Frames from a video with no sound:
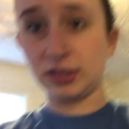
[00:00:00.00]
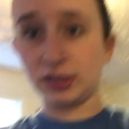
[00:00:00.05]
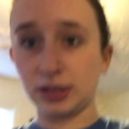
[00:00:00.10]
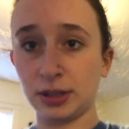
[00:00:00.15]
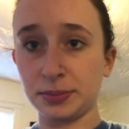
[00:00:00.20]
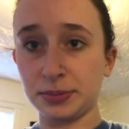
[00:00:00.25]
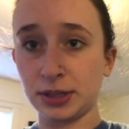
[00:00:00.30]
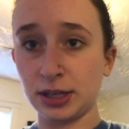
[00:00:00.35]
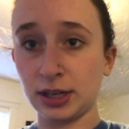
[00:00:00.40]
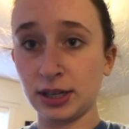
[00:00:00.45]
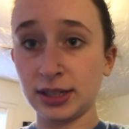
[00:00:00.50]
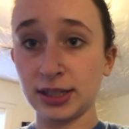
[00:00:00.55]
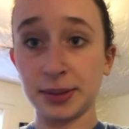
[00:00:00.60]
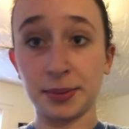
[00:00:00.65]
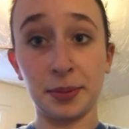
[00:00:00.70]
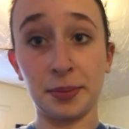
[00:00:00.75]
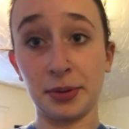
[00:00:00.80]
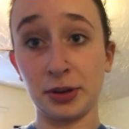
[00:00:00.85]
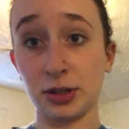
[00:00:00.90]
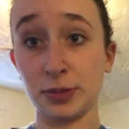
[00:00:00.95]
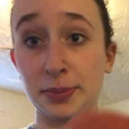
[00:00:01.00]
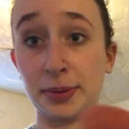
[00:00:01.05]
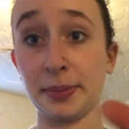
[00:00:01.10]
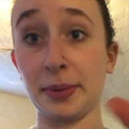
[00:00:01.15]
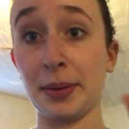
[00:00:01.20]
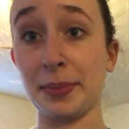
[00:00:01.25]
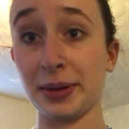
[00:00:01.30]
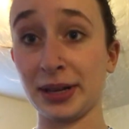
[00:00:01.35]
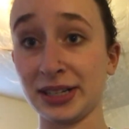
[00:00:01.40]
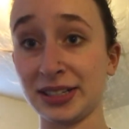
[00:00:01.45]
update, because I'm about to put
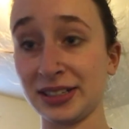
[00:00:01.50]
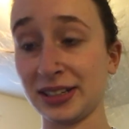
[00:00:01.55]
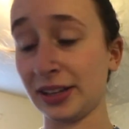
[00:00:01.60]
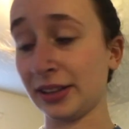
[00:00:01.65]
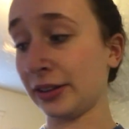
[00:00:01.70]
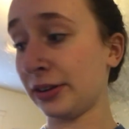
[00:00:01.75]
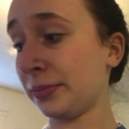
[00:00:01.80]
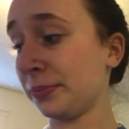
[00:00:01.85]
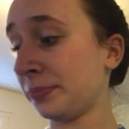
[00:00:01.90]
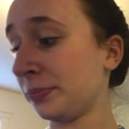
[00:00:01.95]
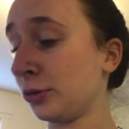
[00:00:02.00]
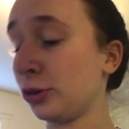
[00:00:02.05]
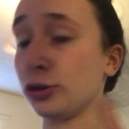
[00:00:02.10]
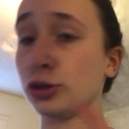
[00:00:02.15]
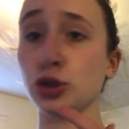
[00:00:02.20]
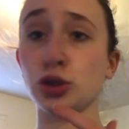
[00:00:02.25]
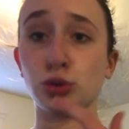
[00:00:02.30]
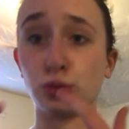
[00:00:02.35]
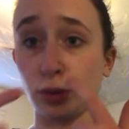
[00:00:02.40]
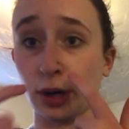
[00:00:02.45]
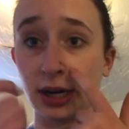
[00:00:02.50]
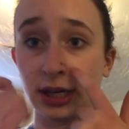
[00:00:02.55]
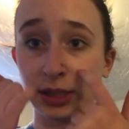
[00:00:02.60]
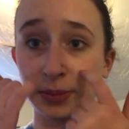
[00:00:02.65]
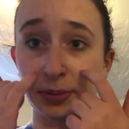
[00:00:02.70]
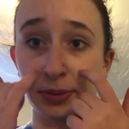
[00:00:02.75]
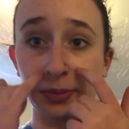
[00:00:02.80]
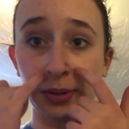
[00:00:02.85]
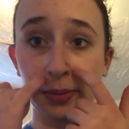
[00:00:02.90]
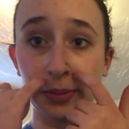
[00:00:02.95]
my bed together, or try to
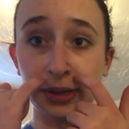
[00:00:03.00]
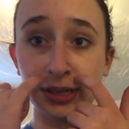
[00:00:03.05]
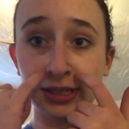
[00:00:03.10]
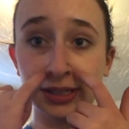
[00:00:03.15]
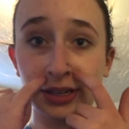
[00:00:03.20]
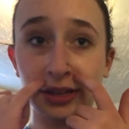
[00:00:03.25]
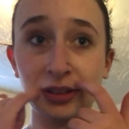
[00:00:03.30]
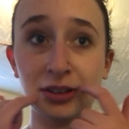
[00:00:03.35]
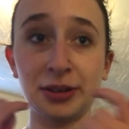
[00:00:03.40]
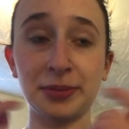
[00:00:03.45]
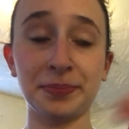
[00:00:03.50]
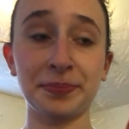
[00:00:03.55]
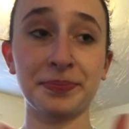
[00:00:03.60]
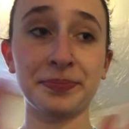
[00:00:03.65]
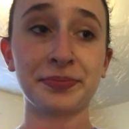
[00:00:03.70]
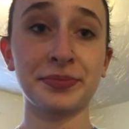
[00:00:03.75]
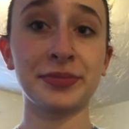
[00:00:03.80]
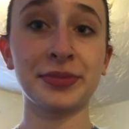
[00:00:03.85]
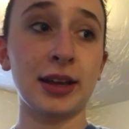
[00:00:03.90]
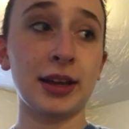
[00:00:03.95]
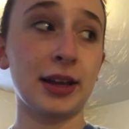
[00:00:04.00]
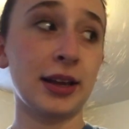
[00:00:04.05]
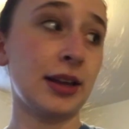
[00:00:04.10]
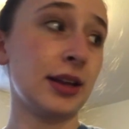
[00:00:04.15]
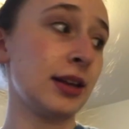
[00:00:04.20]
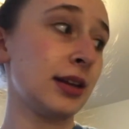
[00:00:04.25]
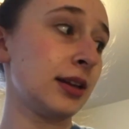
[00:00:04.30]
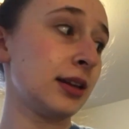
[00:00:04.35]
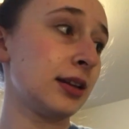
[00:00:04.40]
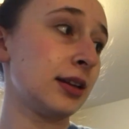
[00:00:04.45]
put my bed together.
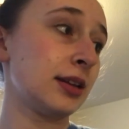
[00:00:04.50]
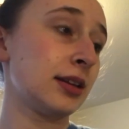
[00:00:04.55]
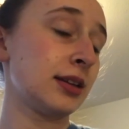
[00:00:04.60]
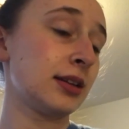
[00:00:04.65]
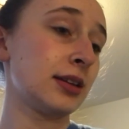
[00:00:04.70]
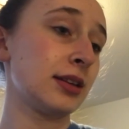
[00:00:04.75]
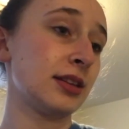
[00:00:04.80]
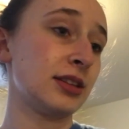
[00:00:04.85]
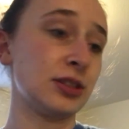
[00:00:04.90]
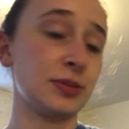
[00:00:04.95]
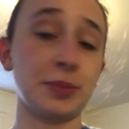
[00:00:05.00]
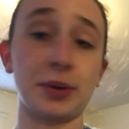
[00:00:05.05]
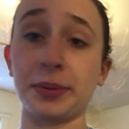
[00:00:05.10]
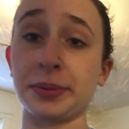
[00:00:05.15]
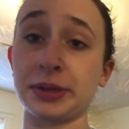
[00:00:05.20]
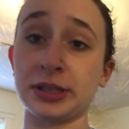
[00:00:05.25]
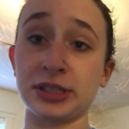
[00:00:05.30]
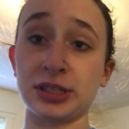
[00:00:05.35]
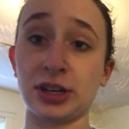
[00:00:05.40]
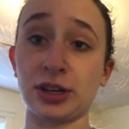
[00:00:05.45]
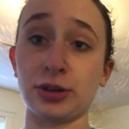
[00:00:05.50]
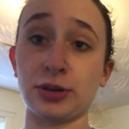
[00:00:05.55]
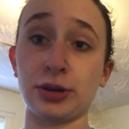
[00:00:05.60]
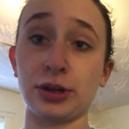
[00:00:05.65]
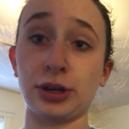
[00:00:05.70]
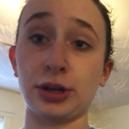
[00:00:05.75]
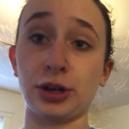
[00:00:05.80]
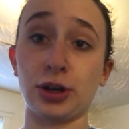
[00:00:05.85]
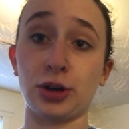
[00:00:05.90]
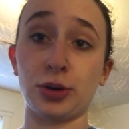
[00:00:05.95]
And this probably is not going
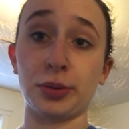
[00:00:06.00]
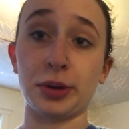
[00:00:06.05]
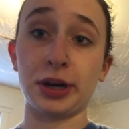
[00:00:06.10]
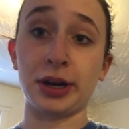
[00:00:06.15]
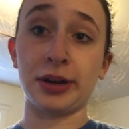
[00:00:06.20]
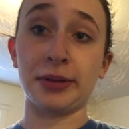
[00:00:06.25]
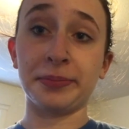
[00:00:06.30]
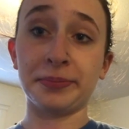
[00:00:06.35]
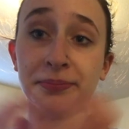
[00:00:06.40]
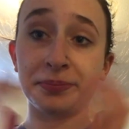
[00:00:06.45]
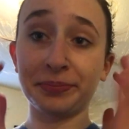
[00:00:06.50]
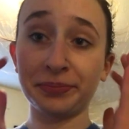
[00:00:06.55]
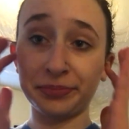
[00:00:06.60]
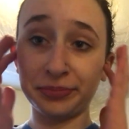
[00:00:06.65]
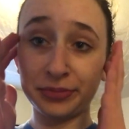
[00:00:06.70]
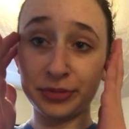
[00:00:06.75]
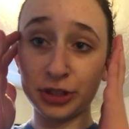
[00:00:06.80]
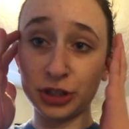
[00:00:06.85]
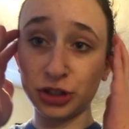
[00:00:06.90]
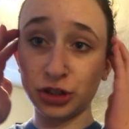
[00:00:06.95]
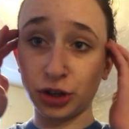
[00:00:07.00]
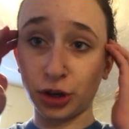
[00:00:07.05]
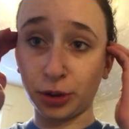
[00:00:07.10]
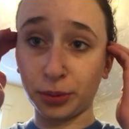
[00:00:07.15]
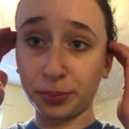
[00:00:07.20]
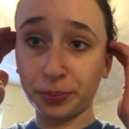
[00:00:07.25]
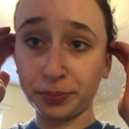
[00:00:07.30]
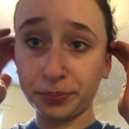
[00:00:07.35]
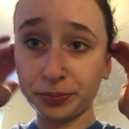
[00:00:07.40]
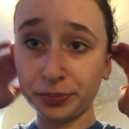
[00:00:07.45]
to go well. So
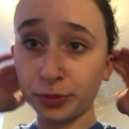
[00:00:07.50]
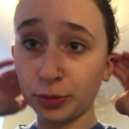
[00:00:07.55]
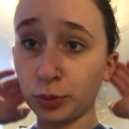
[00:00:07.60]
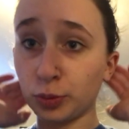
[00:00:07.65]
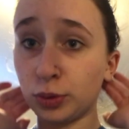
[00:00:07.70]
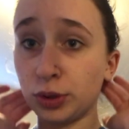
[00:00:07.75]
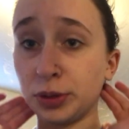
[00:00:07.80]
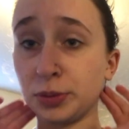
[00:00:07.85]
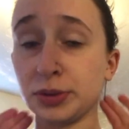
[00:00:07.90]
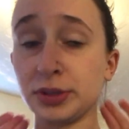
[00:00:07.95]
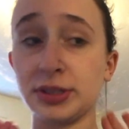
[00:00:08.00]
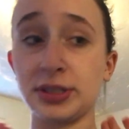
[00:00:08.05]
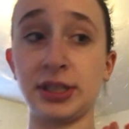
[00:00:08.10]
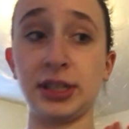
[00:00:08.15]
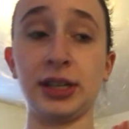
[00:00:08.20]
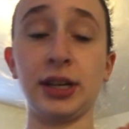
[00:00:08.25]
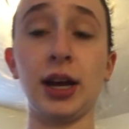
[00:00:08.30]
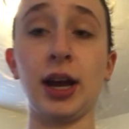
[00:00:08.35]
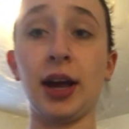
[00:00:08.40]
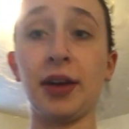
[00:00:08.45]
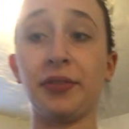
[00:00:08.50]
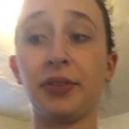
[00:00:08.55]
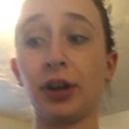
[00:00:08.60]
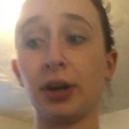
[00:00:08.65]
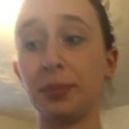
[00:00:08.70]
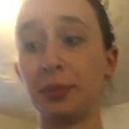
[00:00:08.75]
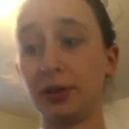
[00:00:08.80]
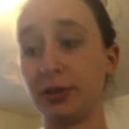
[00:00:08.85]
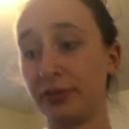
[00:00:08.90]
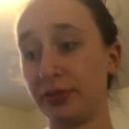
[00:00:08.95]
we will see. I've got
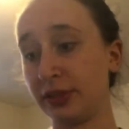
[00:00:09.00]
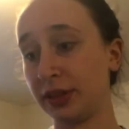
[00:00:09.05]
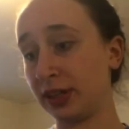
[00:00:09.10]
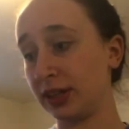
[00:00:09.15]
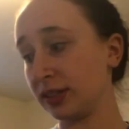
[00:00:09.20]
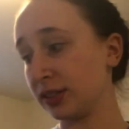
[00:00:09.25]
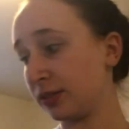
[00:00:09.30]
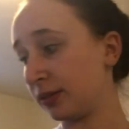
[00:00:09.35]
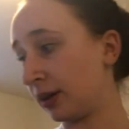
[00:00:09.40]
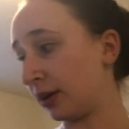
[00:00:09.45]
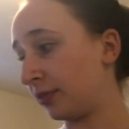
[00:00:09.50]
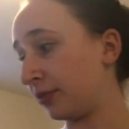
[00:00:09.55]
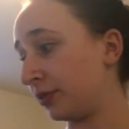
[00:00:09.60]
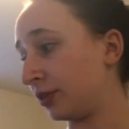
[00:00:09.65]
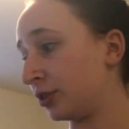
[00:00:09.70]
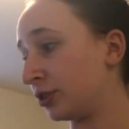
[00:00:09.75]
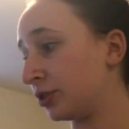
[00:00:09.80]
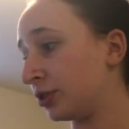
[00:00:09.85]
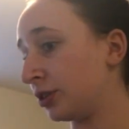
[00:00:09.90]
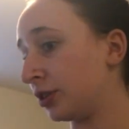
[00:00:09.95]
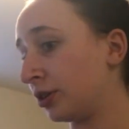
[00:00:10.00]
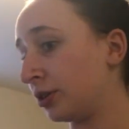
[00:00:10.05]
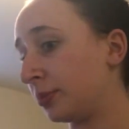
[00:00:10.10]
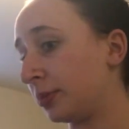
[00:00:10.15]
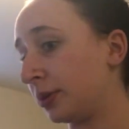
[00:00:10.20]
to move things around first though